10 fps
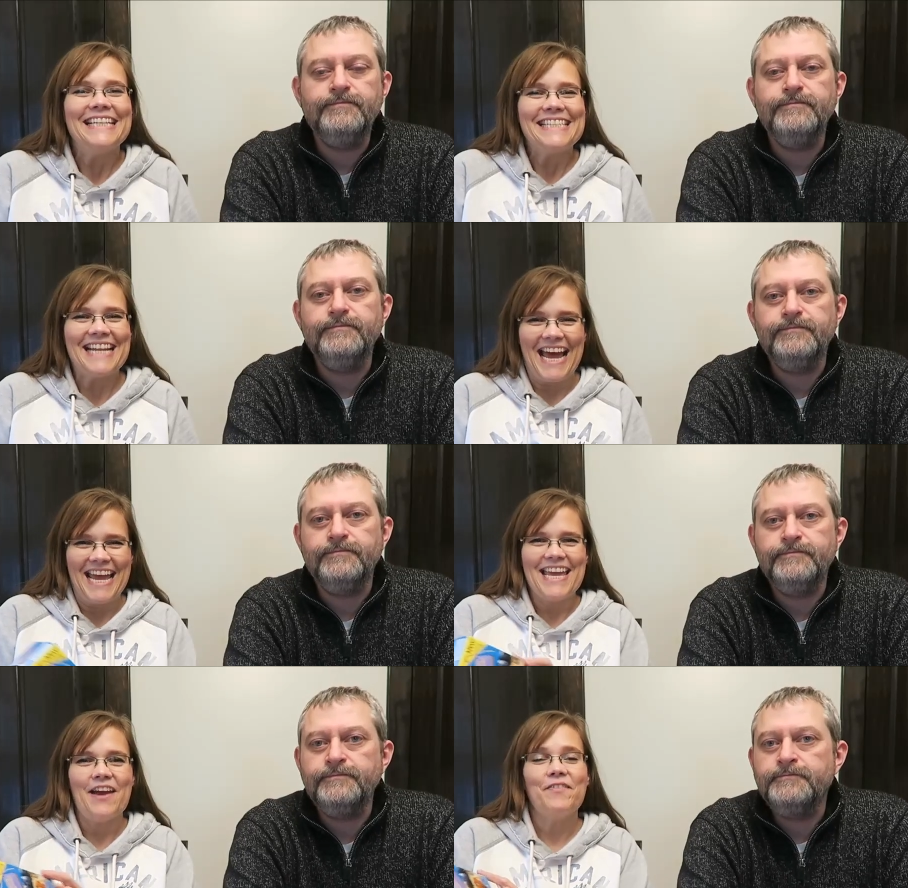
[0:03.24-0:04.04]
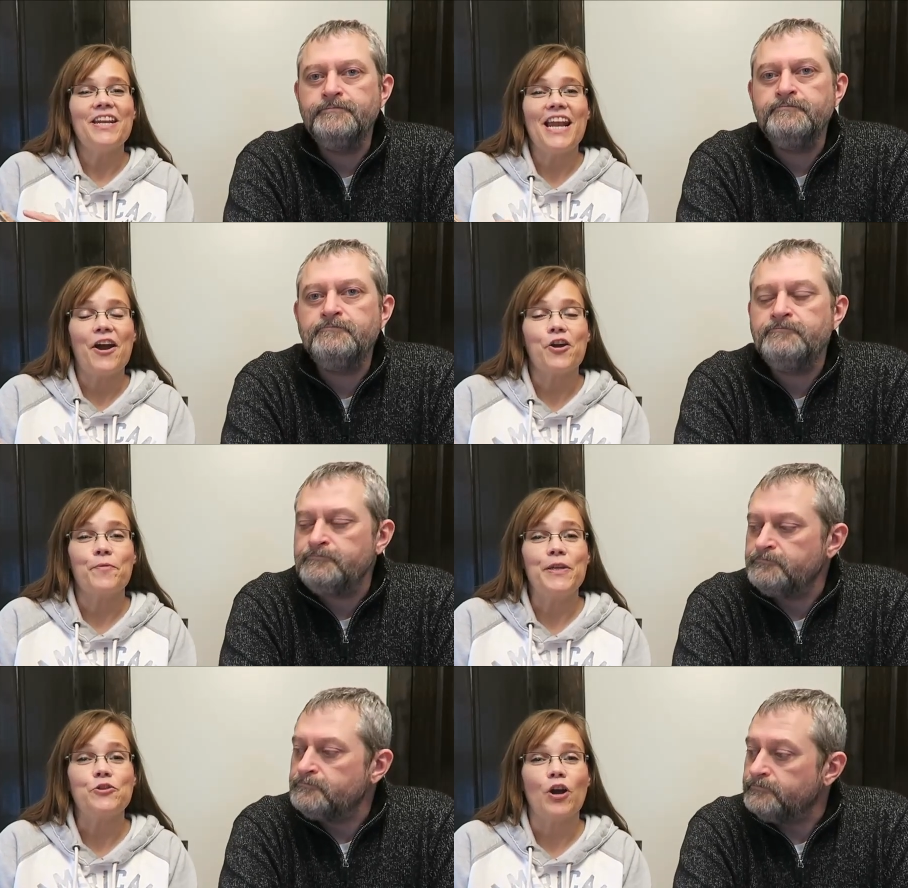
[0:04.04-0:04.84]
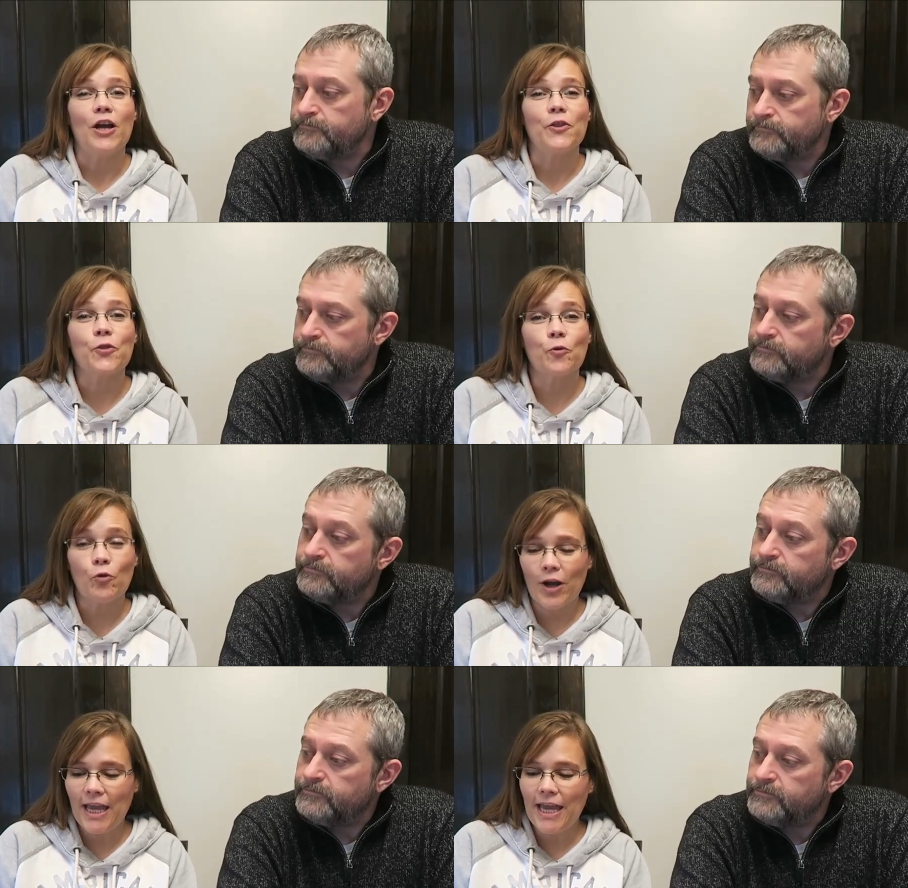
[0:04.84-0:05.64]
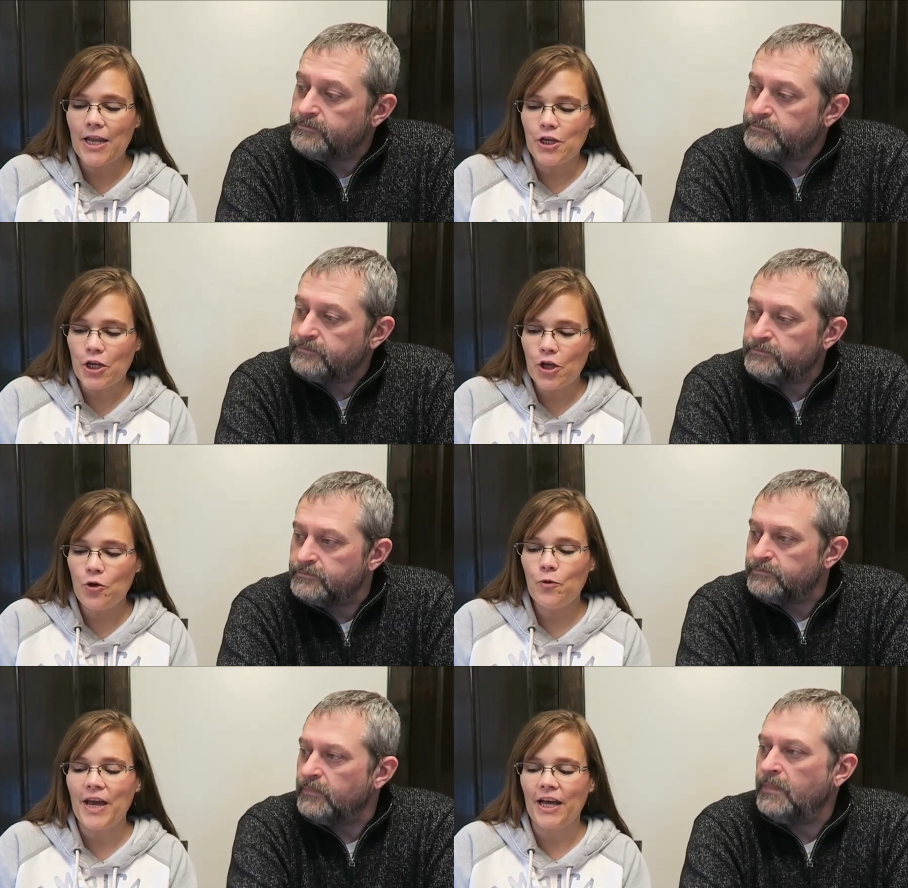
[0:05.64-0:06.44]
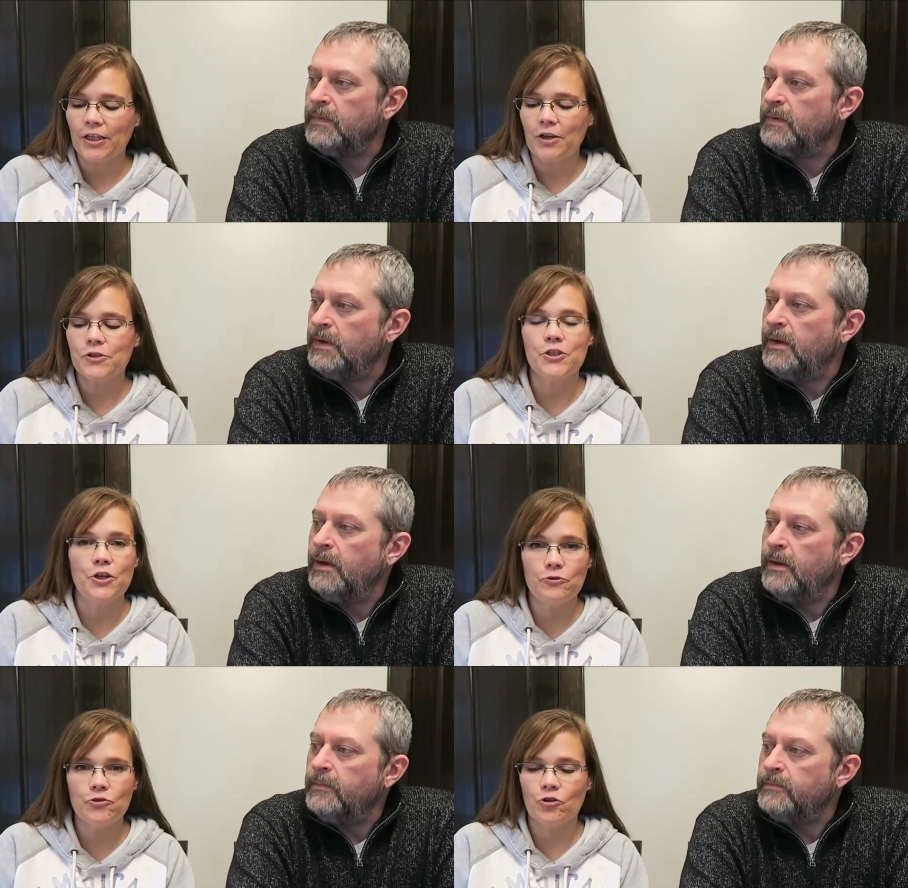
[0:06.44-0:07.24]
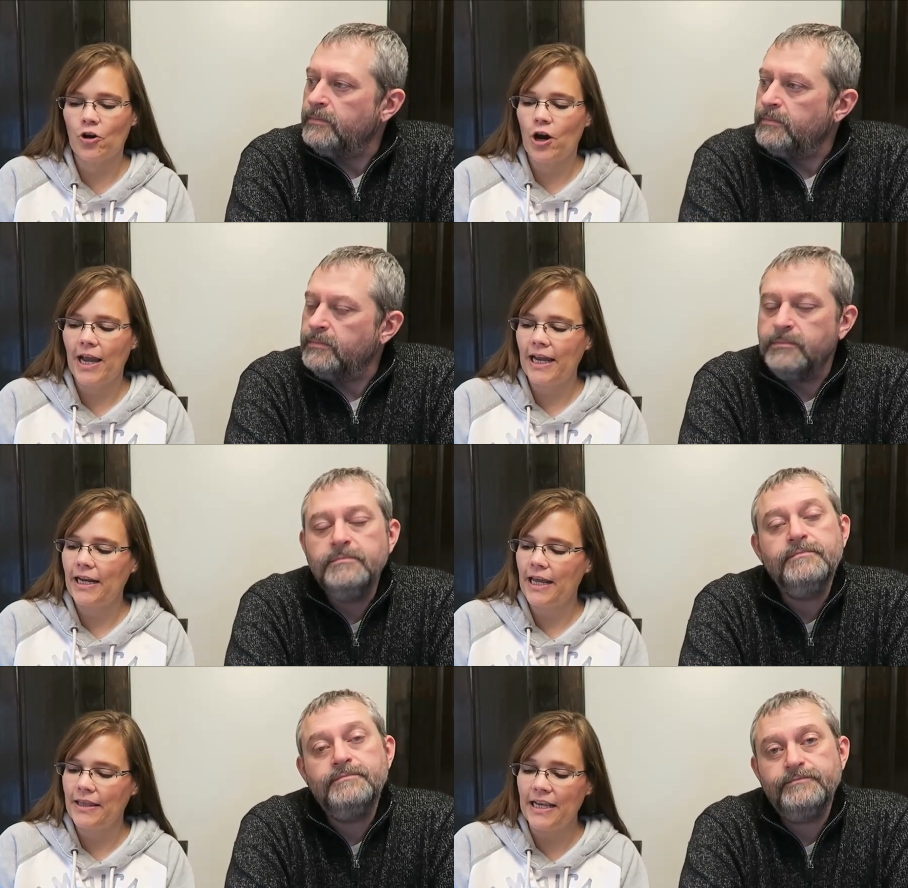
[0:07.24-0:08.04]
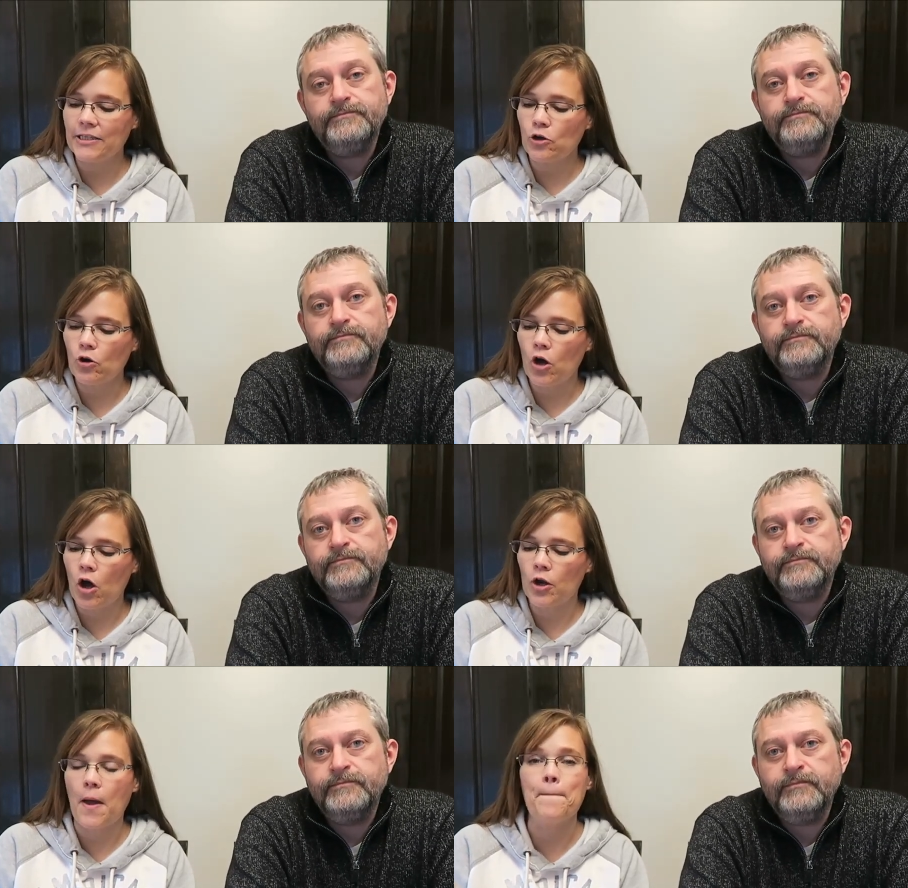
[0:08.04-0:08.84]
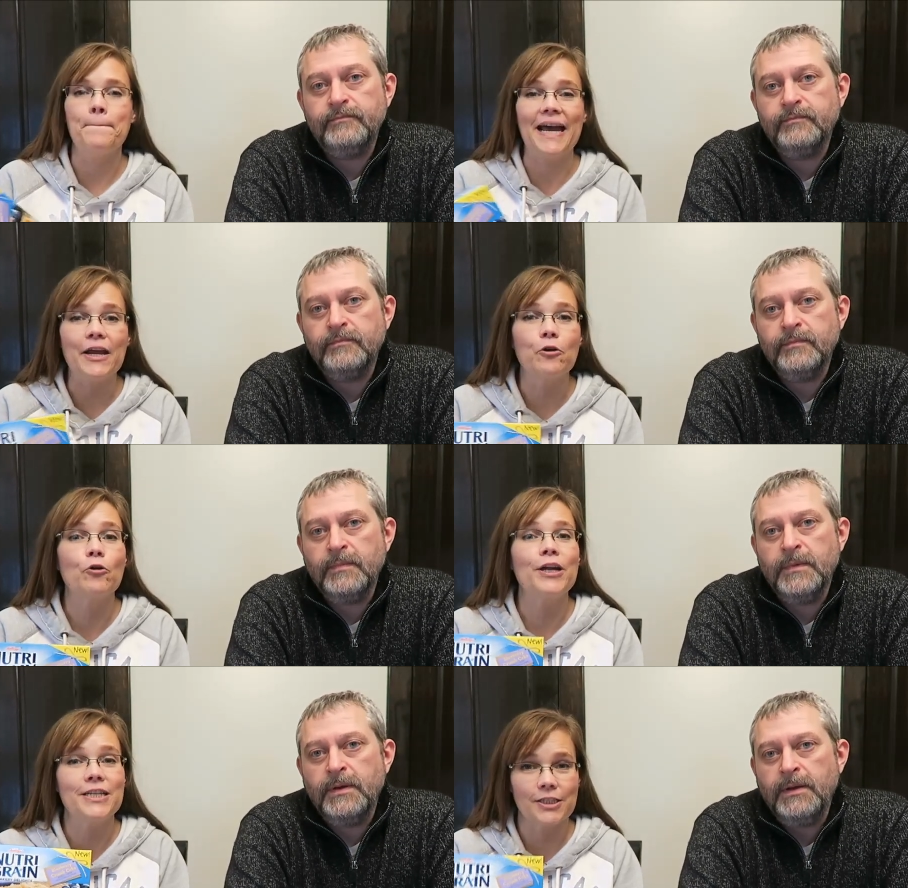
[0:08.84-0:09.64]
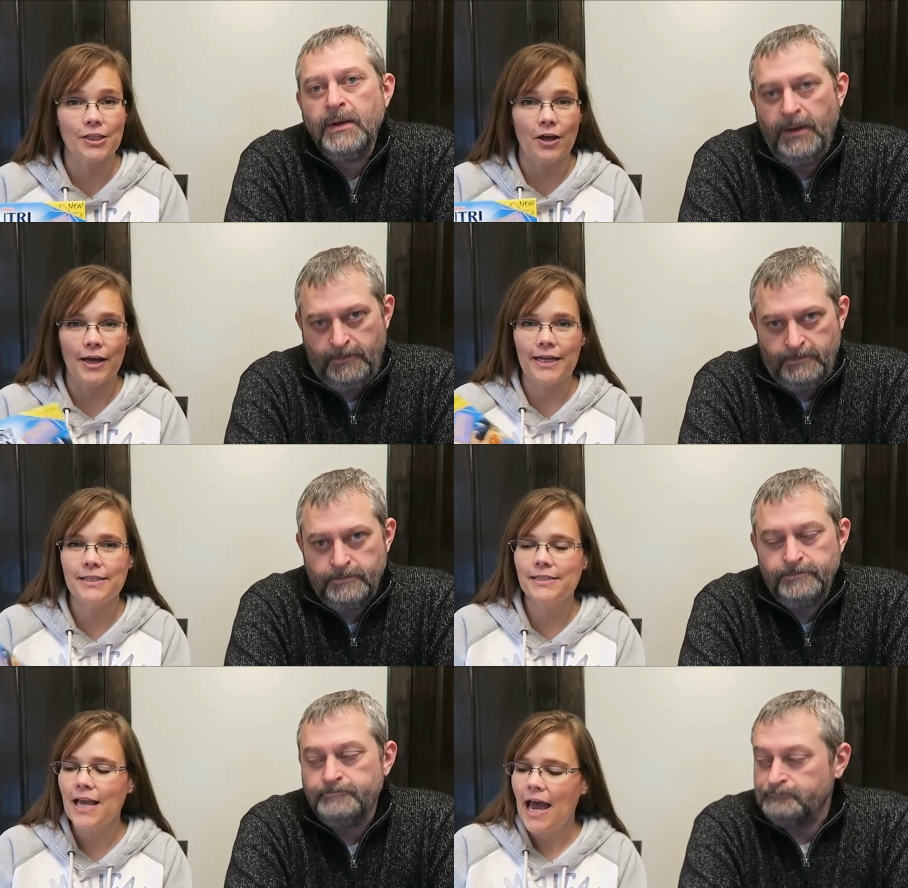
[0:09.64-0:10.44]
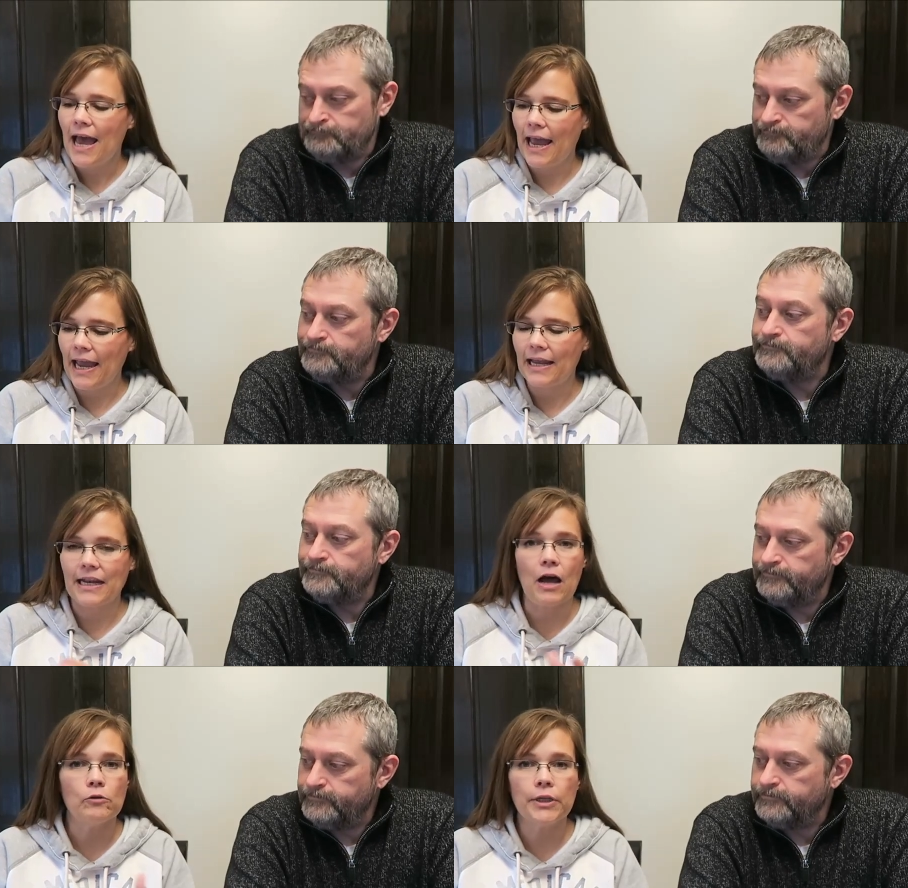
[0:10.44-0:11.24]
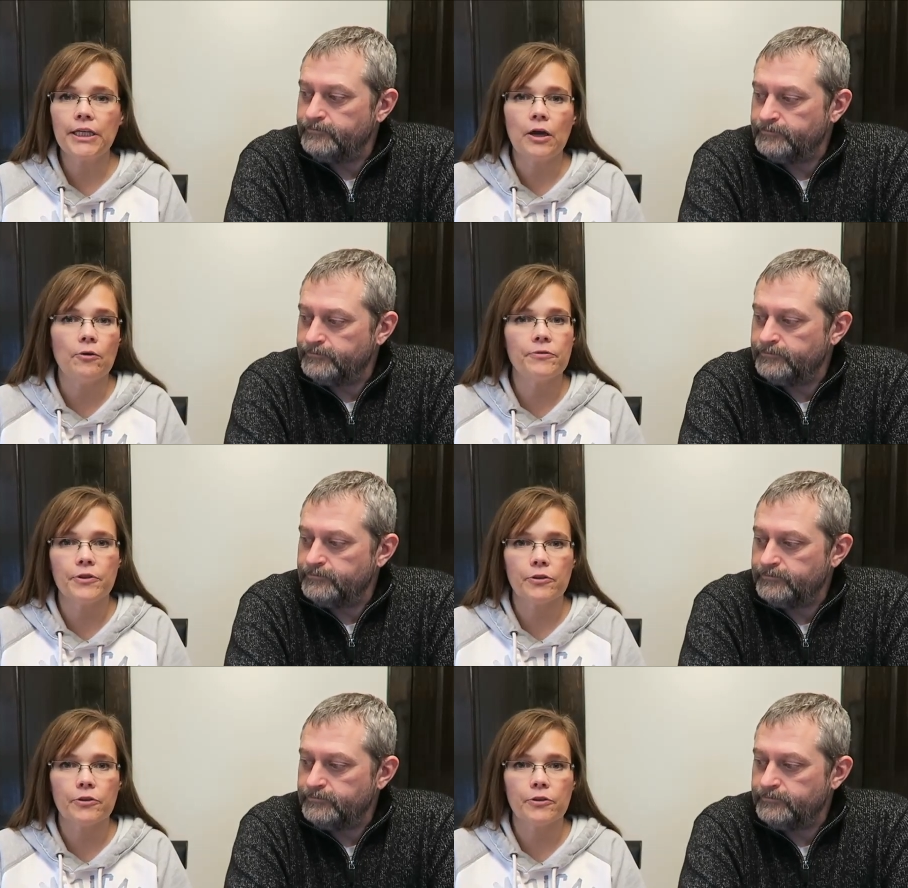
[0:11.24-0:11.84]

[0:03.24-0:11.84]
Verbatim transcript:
Speaker 1: Today, Kevin and I are going to be trying three new Kellogg's Nutri-Grain. These are called Bakery Delights, and I only know of